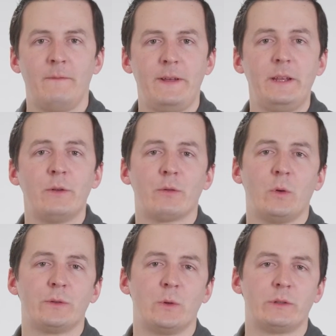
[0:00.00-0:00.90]
Feed
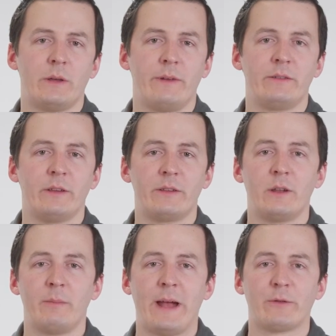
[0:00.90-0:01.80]
control zones have
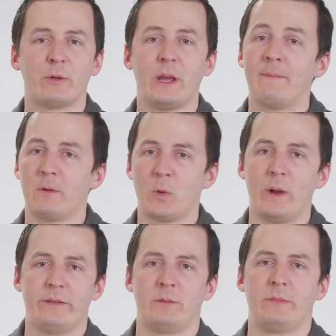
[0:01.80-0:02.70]
existed in Mastercam for
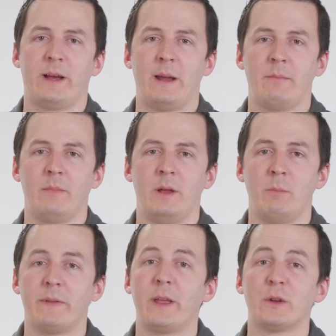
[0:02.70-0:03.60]
quite some time,
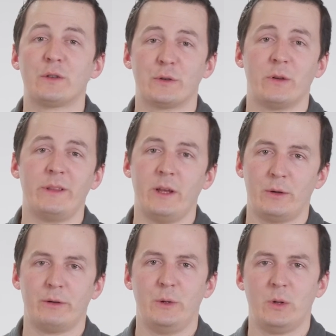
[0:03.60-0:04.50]
but they are certainly
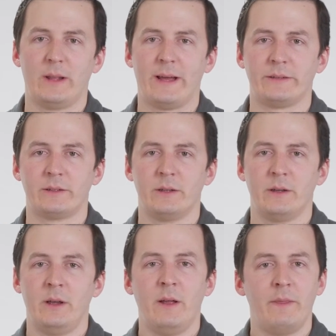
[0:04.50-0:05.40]
underutilized.
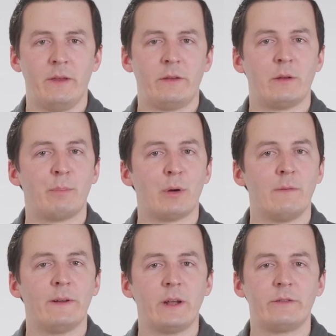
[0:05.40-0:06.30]
This is a
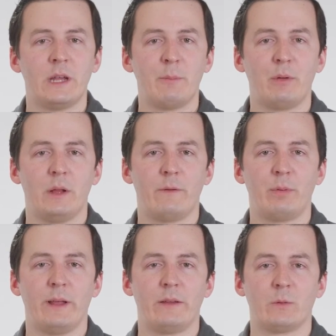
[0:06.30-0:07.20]
perfect example of a
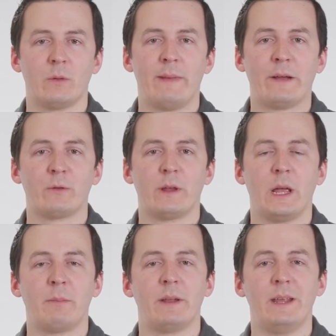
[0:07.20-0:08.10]
place where
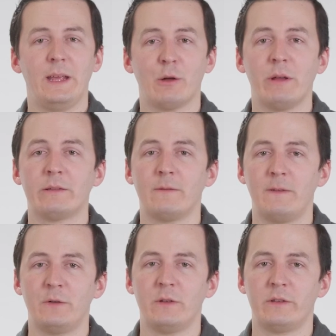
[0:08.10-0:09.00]
Mastercam can increase
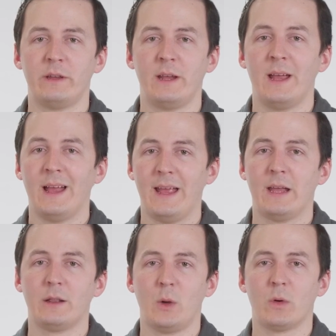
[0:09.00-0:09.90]
efficiency
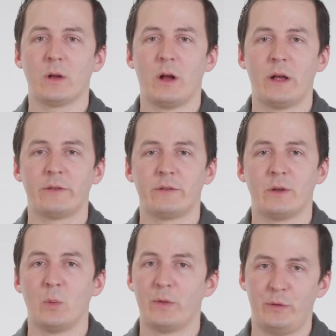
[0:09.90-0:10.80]
and lower
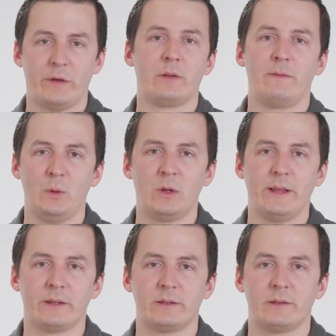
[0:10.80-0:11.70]
costs with just a few
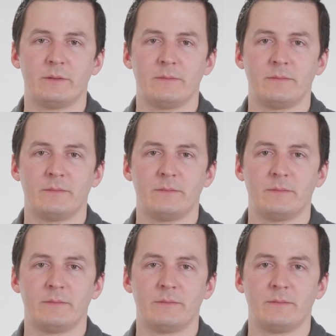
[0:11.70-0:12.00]
clicks.